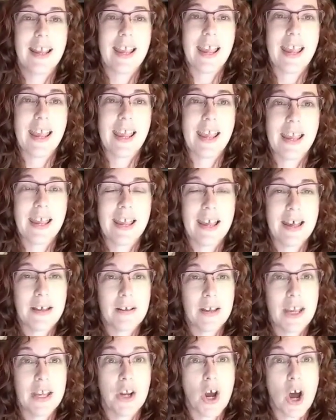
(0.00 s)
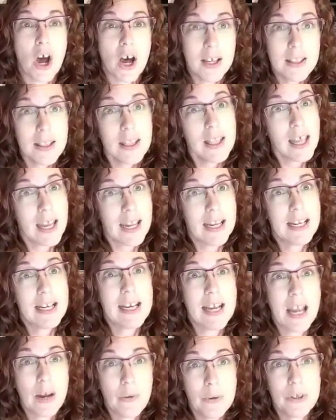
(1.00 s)
an
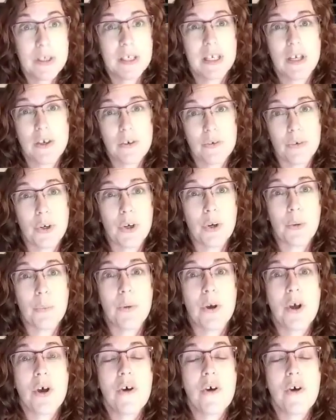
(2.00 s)
online networking group